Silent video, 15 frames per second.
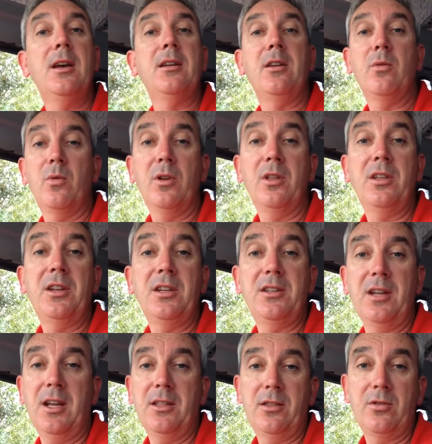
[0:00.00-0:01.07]
you really need to
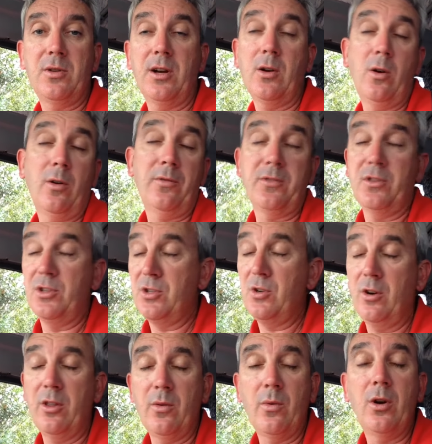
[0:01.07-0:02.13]
get the truck truck off to the
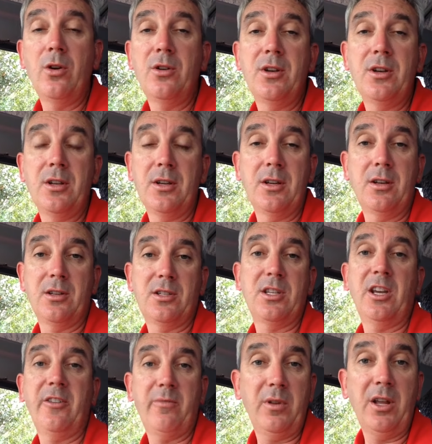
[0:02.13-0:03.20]
side of the road in a
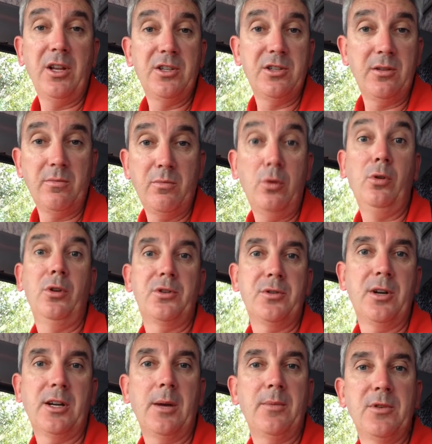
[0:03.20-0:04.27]
safe place and pull a
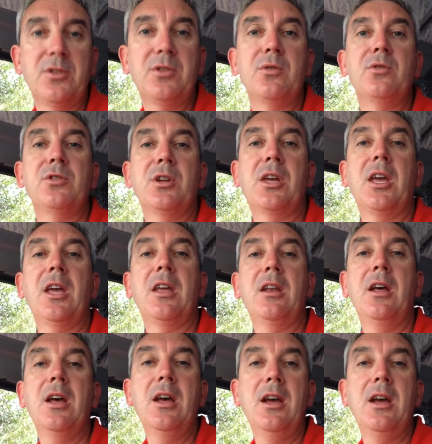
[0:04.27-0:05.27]
truck up as soon as you can,